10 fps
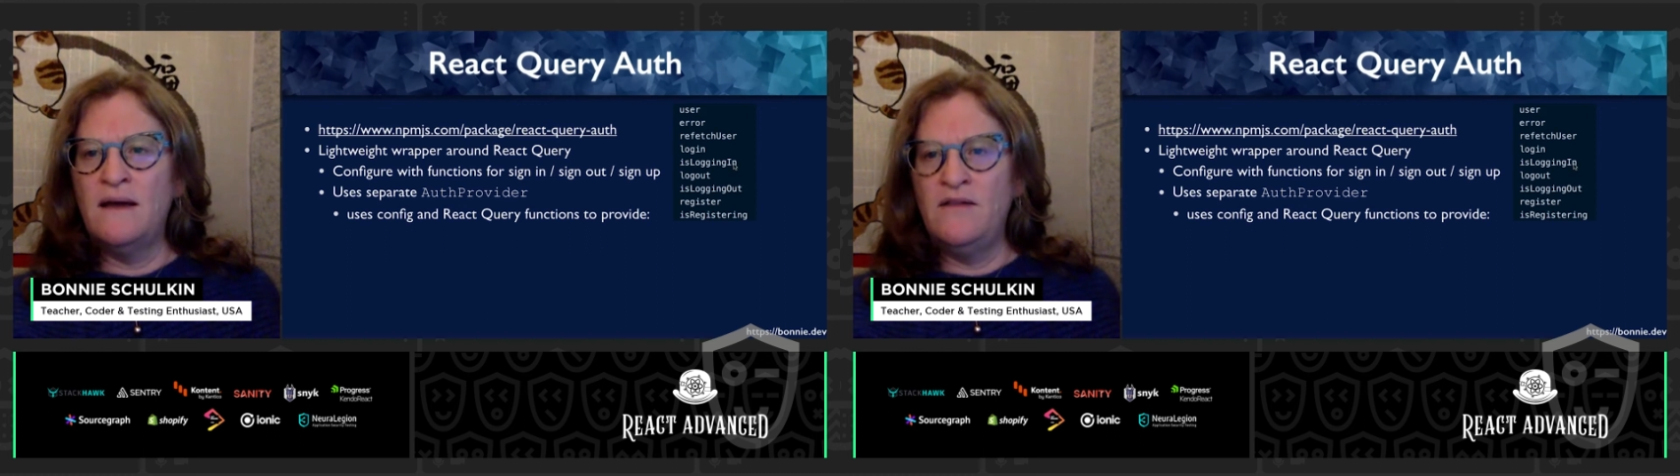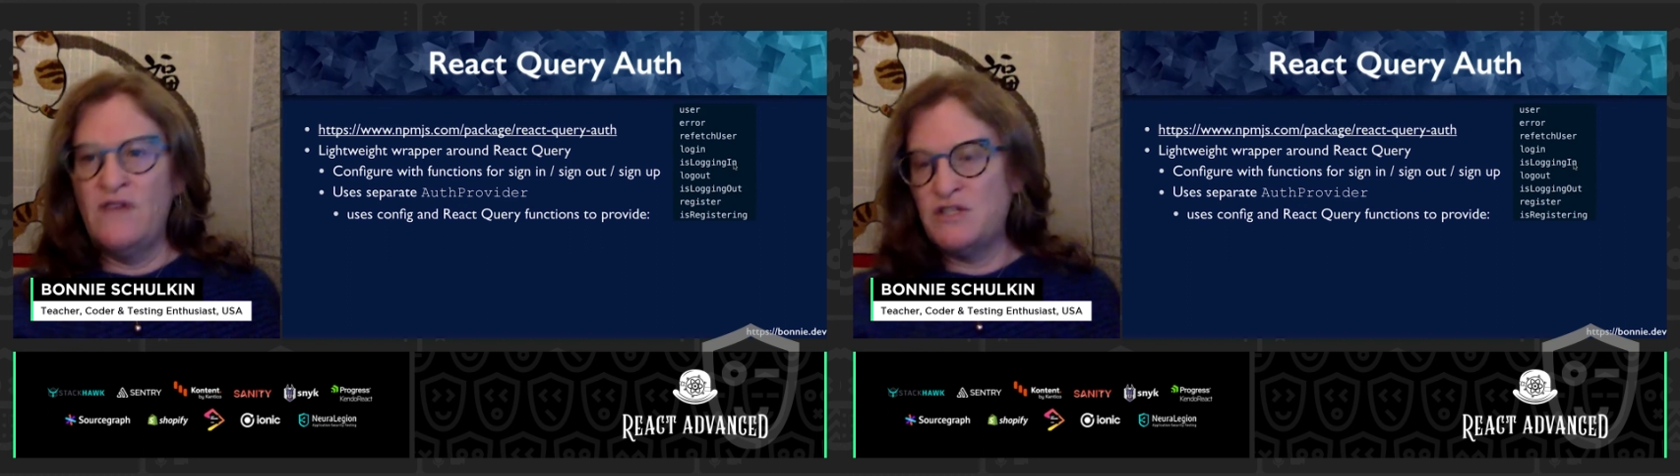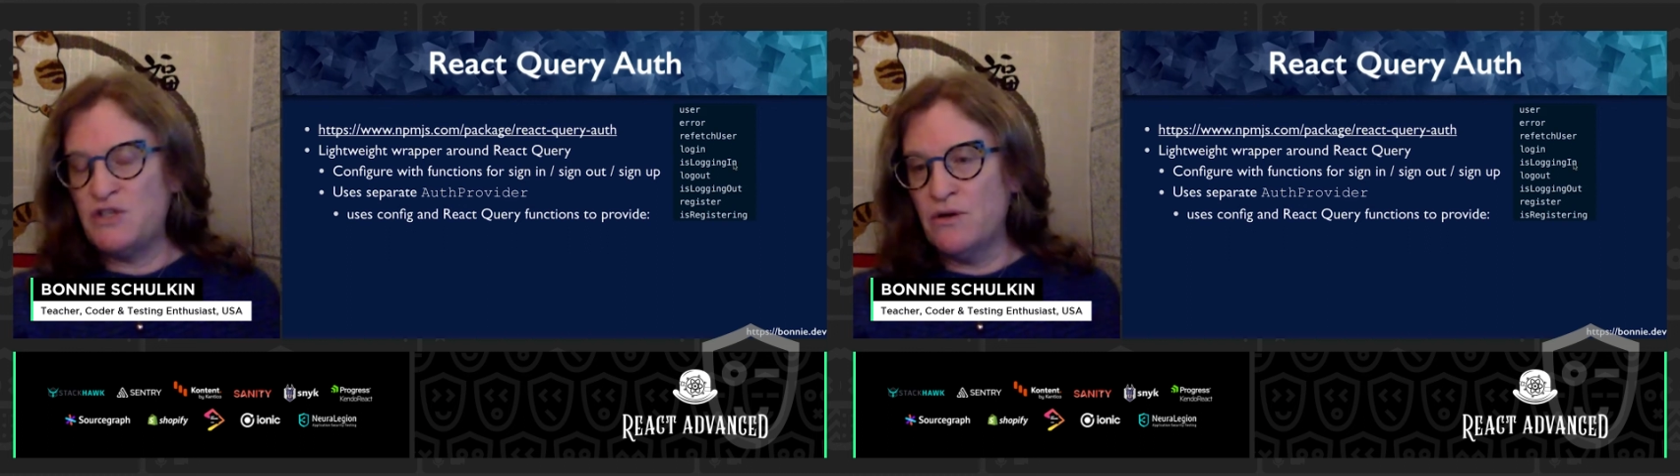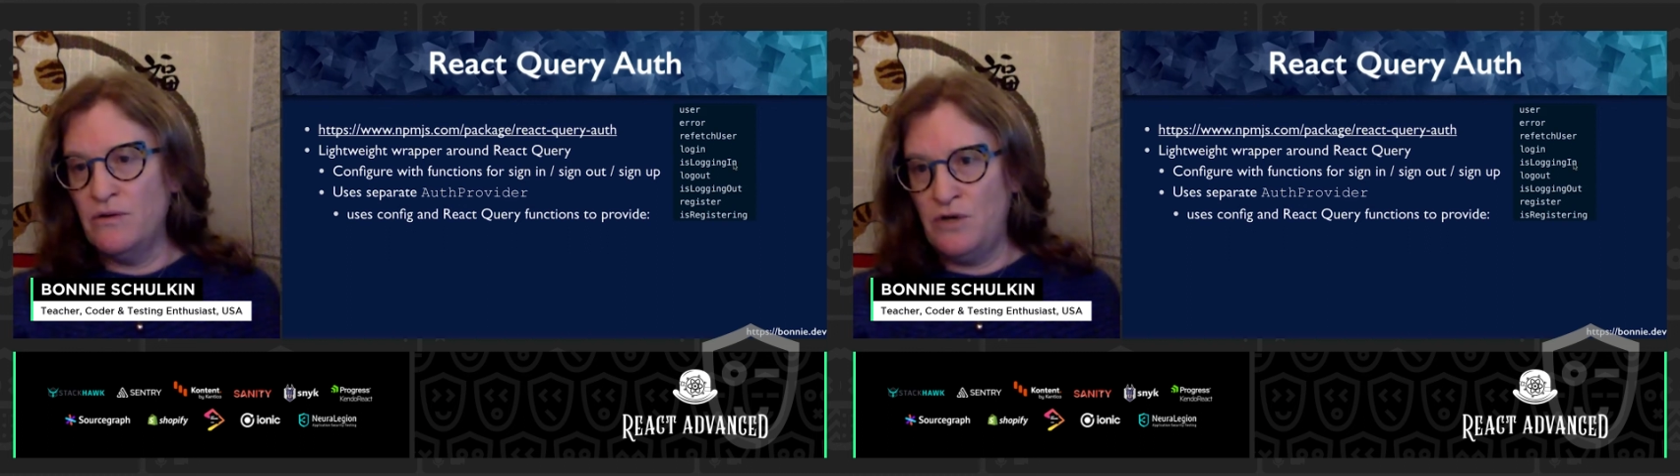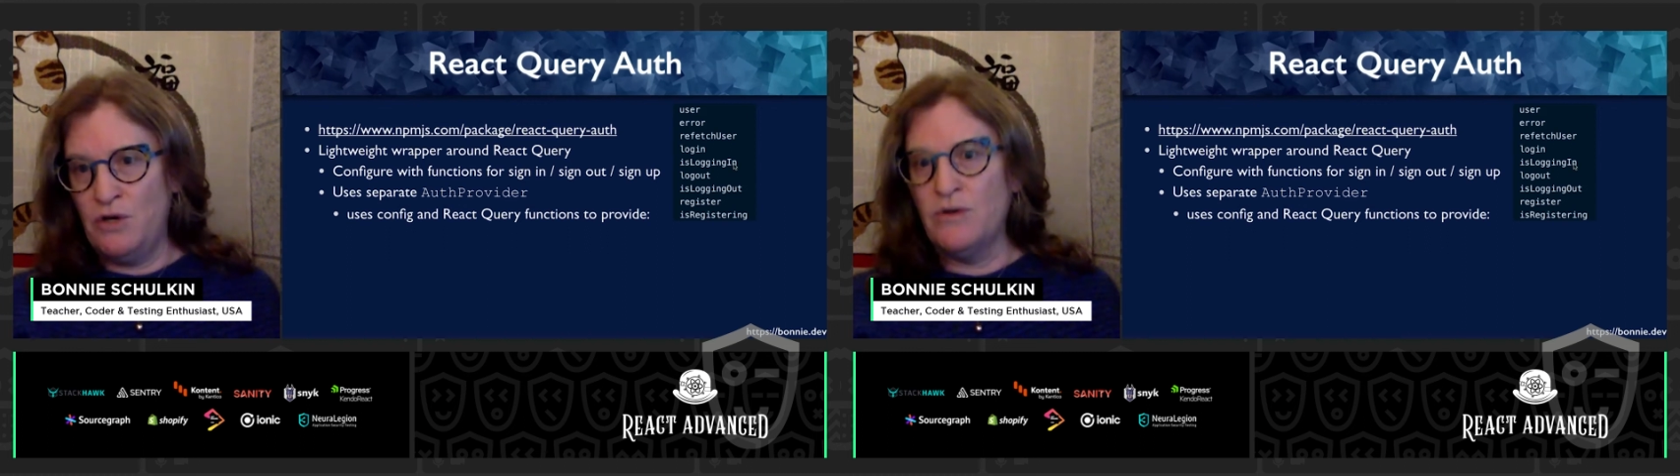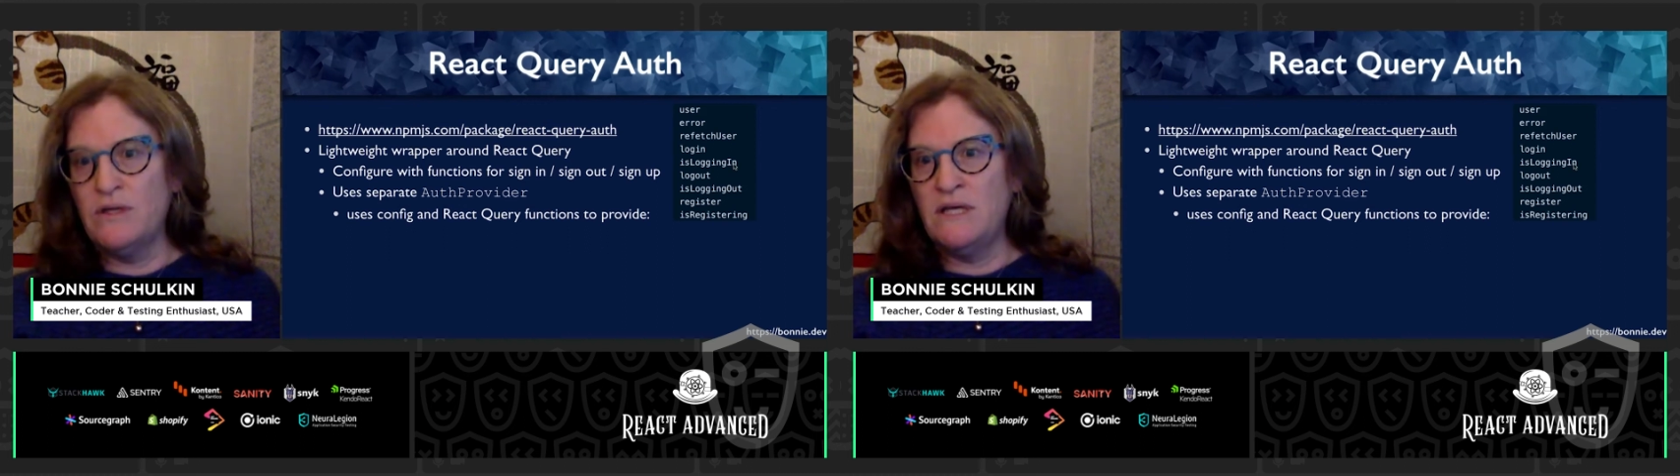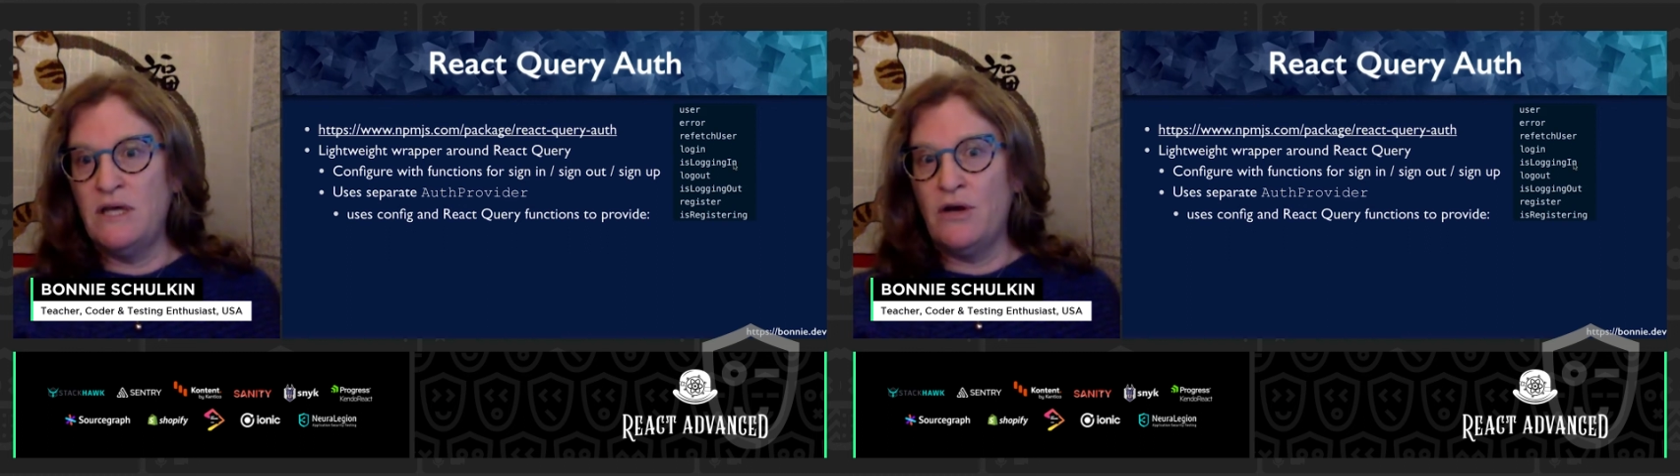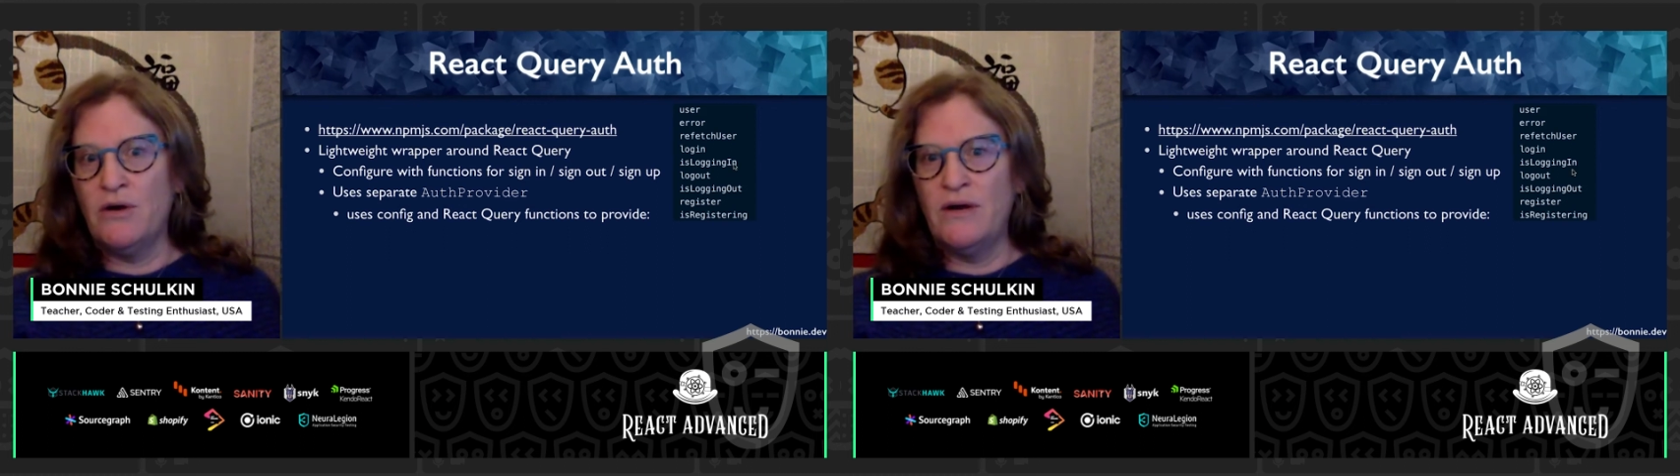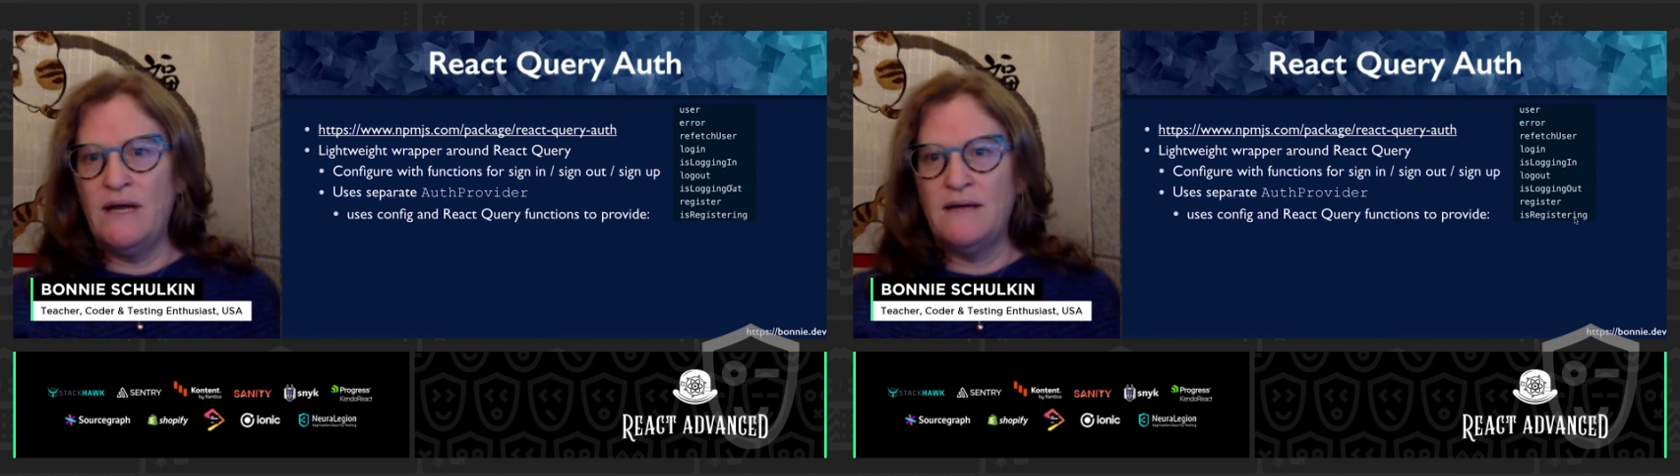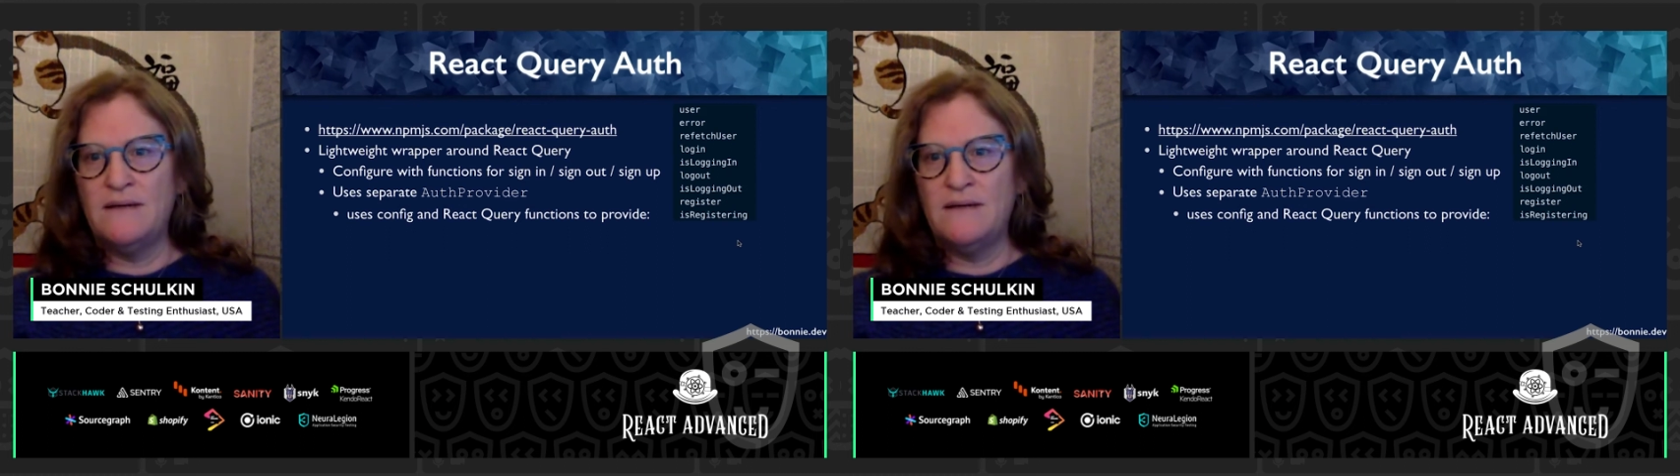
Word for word: events are currently occurring.